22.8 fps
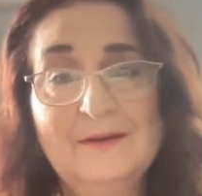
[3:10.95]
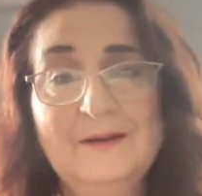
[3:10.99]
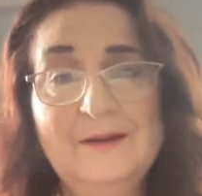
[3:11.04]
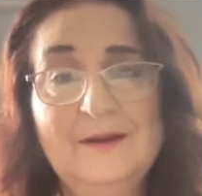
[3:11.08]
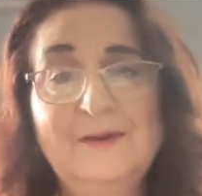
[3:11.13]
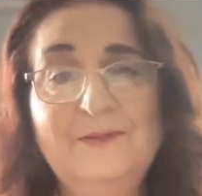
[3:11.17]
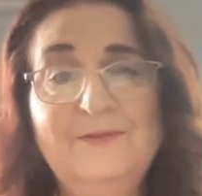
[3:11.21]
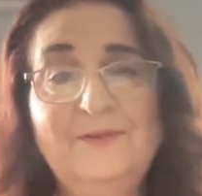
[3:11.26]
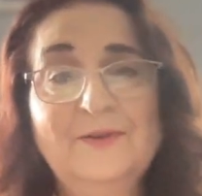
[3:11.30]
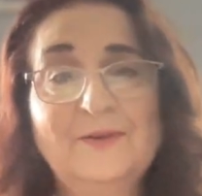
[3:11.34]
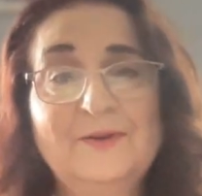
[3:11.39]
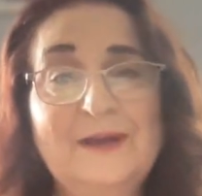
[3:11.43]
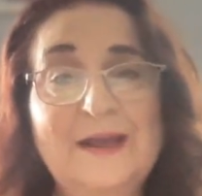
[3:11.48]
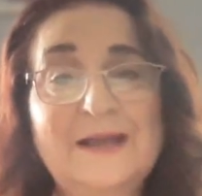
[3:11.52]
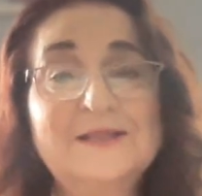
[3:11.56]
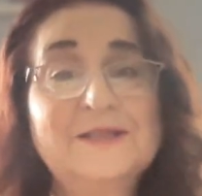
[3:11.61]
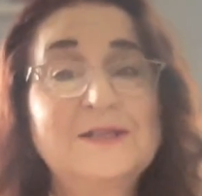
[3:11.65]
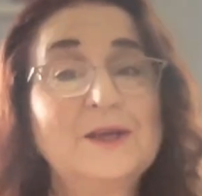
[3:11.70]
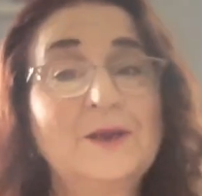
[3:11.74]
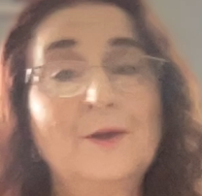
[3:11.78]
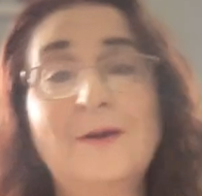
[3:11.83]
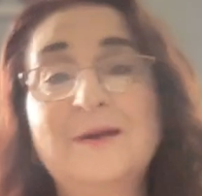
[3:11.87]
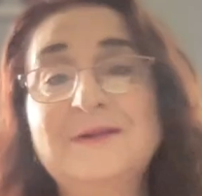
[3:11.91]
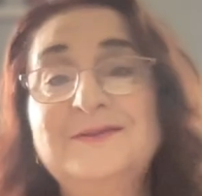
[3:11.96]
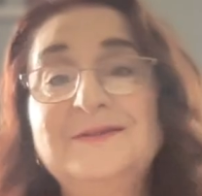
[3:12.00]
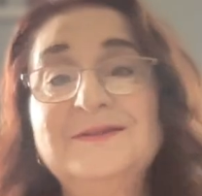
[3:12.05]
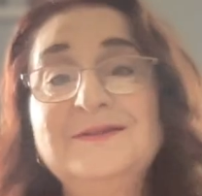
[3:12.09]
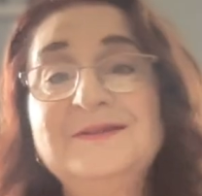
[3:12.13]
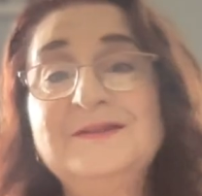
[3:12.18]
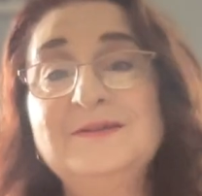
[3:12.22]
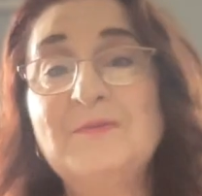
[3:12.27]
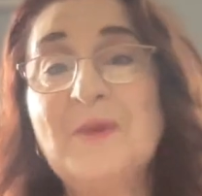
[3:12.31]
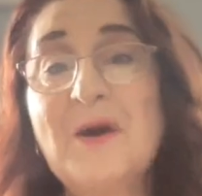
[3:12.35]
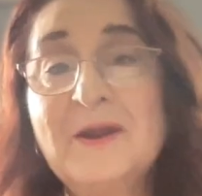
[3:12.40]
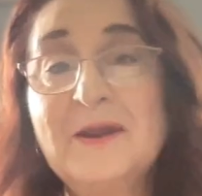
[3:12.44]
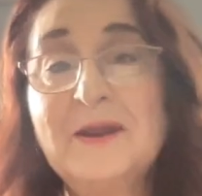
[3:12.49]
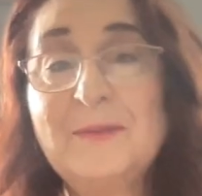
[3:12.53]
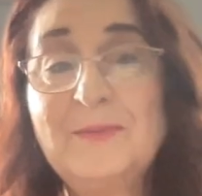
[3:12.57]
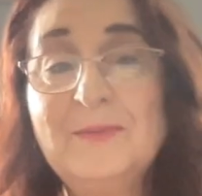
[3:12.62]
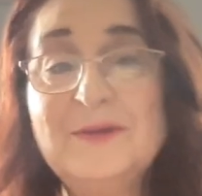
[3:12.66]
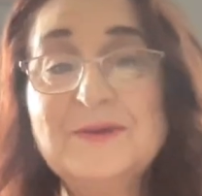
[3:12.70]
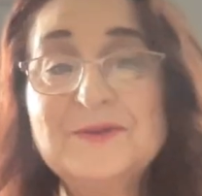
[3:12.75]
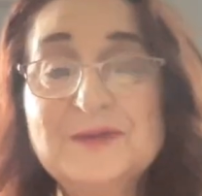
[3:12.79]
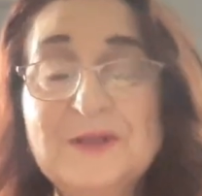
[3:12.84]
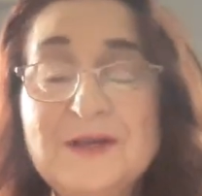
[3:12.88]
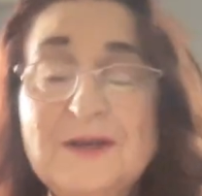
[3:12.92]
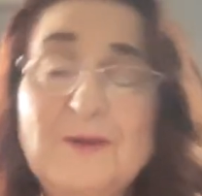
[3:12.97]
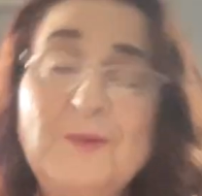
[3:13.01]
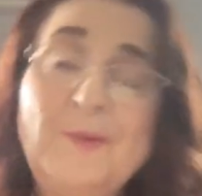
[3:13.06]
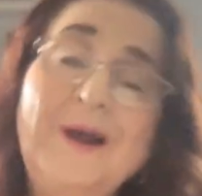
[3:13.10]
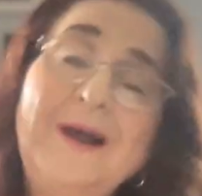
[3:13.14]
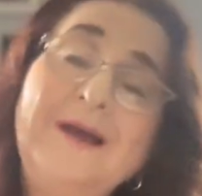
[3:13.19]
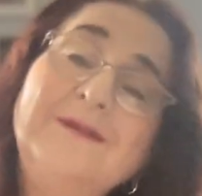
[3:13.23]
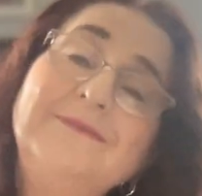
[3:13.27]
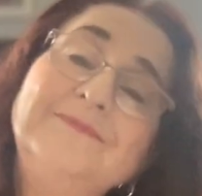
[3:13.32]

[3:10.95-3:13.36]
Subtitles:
If you're dancing around to demonic music, well,